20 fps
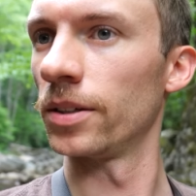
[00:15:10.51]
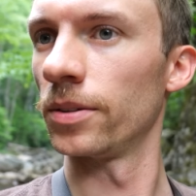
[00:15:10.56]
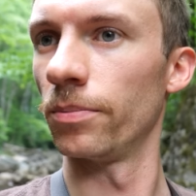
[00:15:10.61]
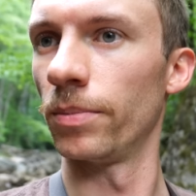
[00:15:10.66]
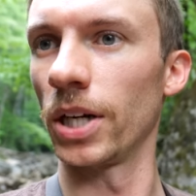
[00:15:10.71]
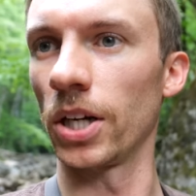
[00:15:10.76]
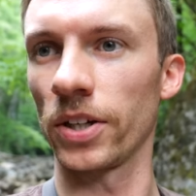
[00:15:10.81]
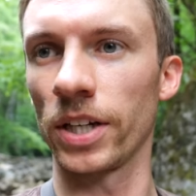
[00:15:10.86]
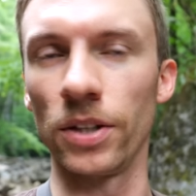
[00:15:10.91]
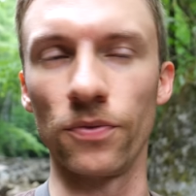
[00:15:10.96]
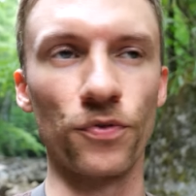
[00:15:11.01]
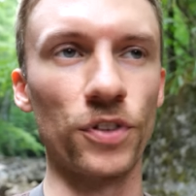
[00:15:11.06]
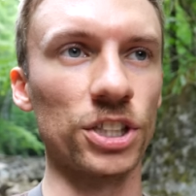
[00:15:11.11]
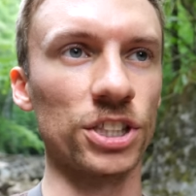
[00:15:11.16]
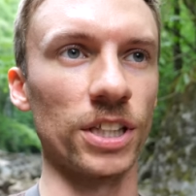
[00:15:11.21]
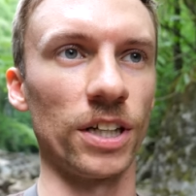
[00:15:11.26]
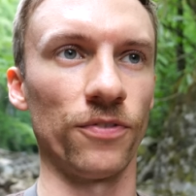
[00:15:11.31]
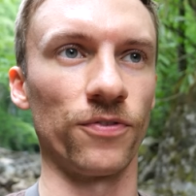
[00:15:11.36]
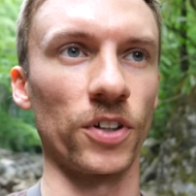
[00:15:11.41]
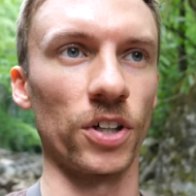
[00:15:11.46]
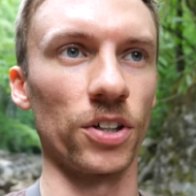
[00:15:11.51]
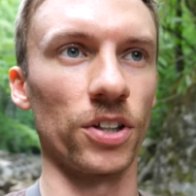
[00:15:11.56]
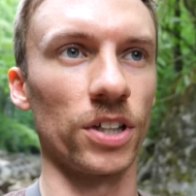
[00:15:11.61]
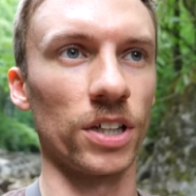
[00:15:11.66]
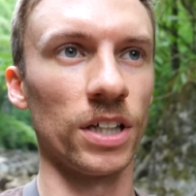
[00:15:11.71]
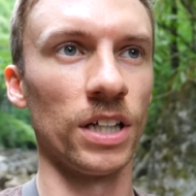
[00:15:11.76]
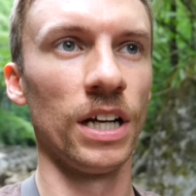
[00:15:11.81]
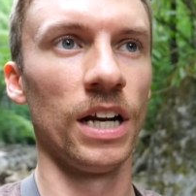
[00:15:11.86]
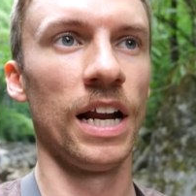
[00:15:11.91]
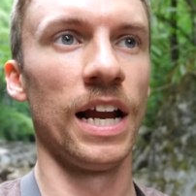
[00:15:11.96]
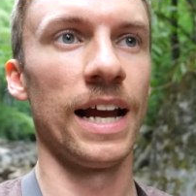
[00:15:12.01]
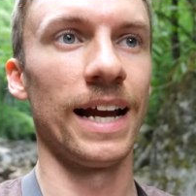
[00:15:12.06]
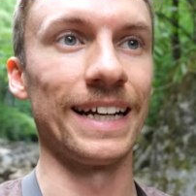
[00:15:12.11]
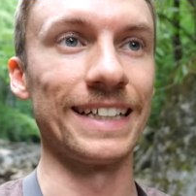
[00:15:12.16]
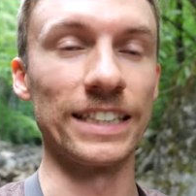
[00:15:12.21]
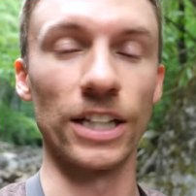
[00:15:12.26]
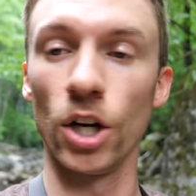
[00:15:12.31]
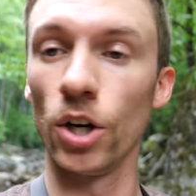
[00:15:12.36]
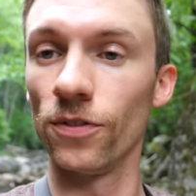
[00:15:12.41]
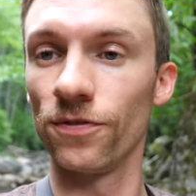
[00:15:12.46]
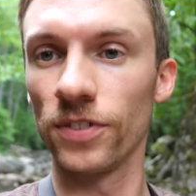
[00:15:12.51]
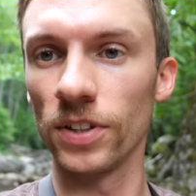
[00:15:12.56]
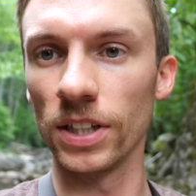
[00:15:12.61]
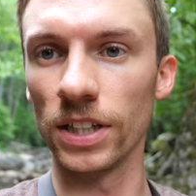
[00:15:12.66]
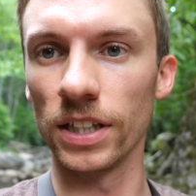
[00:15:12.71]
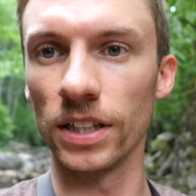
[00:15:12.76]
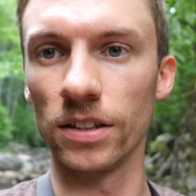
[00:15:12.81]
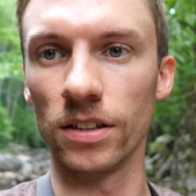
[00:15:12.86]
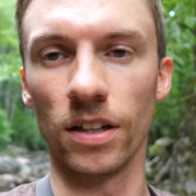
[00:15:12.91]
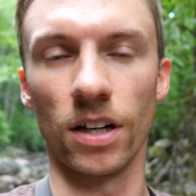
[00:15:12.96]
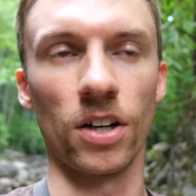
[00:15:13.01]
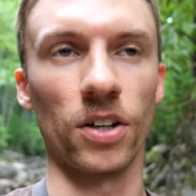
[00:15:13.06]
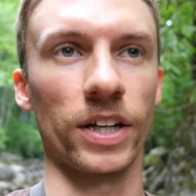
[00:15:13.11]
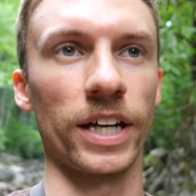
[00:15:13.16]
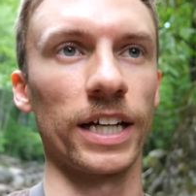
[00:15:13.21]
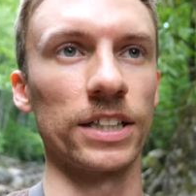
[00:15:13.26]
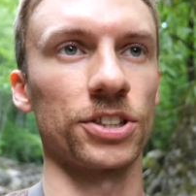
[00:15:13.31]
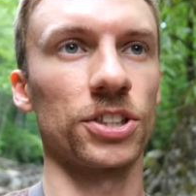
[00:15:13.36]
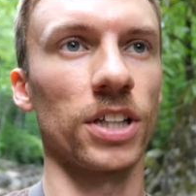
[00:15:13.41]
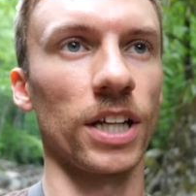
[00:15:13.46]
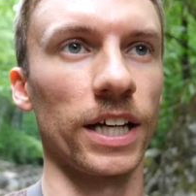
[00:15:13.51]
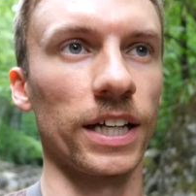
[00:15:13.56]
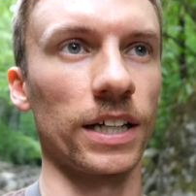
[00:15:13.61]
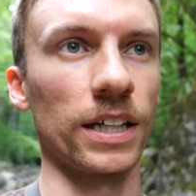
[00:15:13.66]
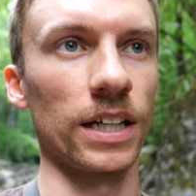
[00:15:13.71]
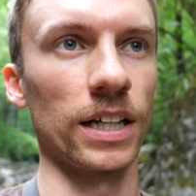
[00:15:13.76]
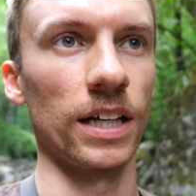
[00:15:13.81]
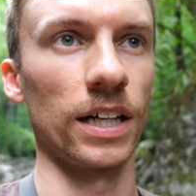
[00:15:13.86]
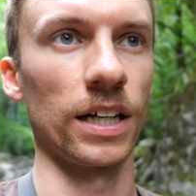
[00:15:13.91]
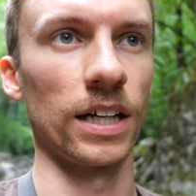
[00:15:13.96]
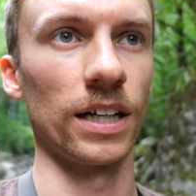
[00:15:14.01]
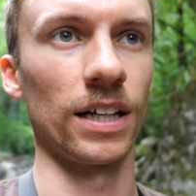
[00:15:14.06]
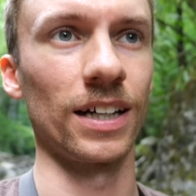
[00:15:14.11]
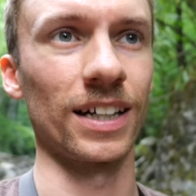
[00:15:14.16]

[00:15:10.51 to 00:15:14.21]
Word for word: but I'll keep fishing up further and hopefully I'll catch like uh,